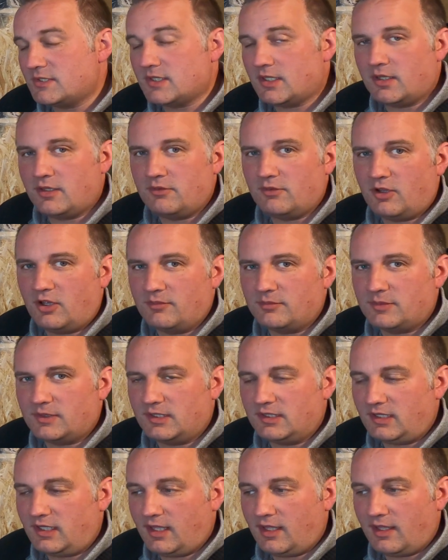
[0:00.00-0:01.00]
So
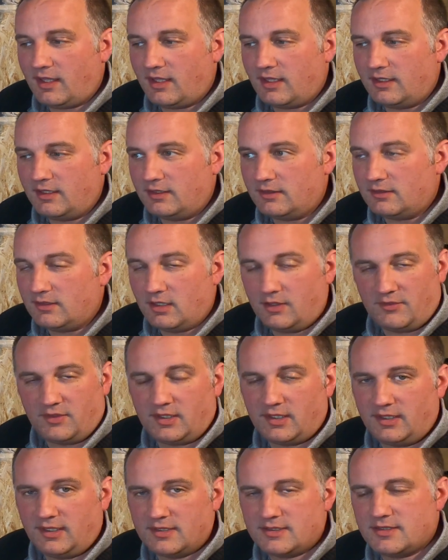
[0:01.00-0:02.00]
I'm going to get
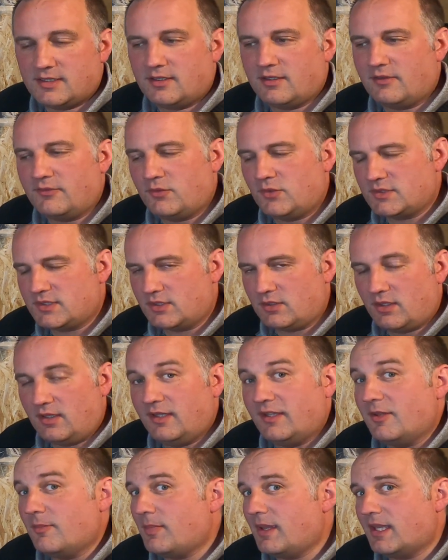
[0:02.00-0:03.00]
another connector. I've also
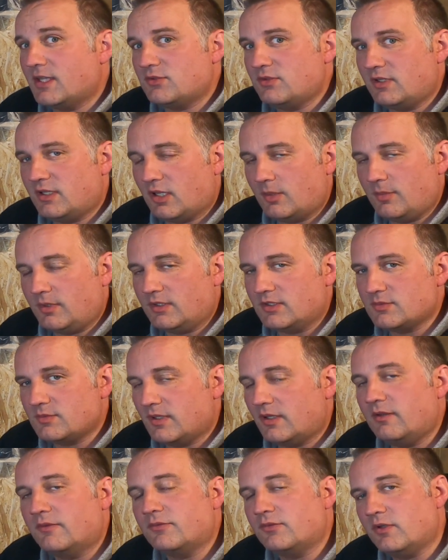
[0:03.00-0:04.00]
got another battery coming
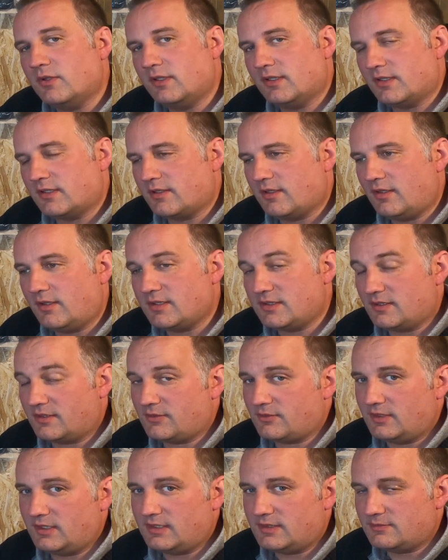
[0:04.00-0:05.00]
as well for another car that's
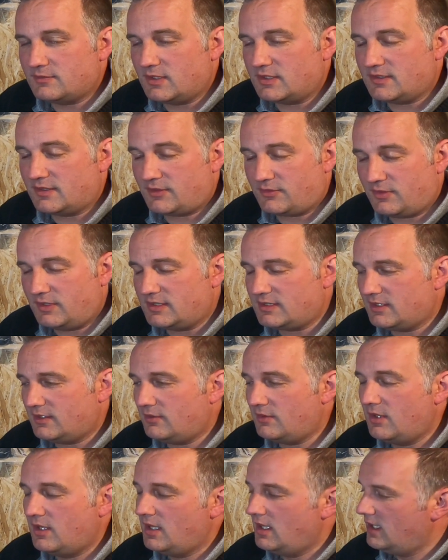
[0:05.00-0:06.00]
a 3
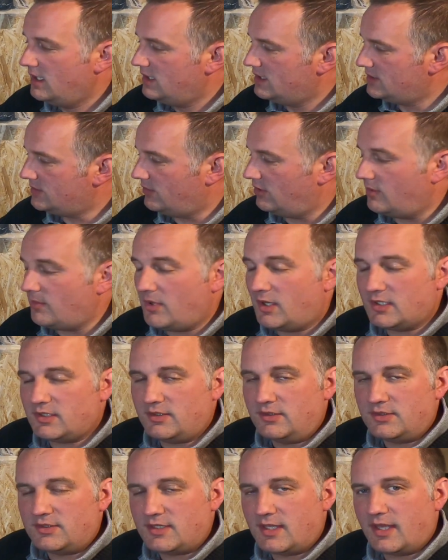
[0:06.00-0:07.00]
cell, so I
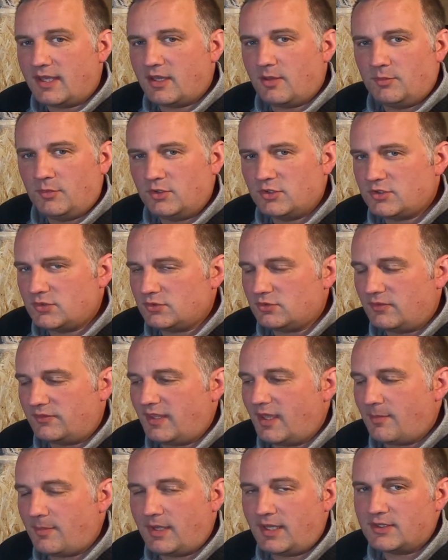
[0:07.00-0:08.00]
might use that. I'm not sure
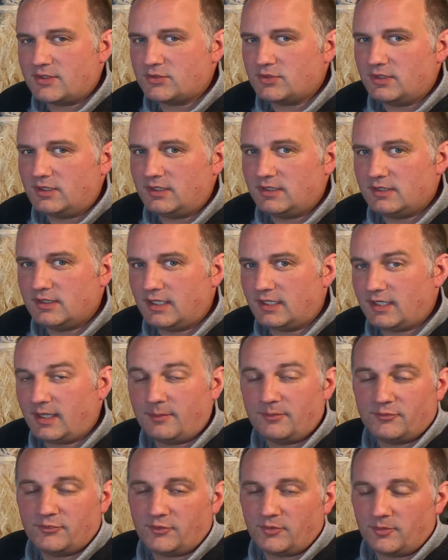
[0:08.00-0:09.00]
if that battery
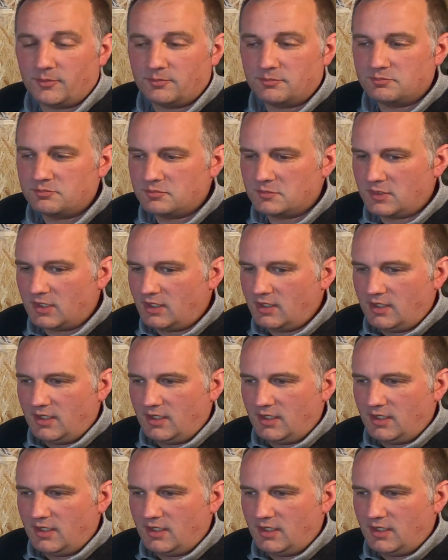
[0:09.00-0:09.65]
came from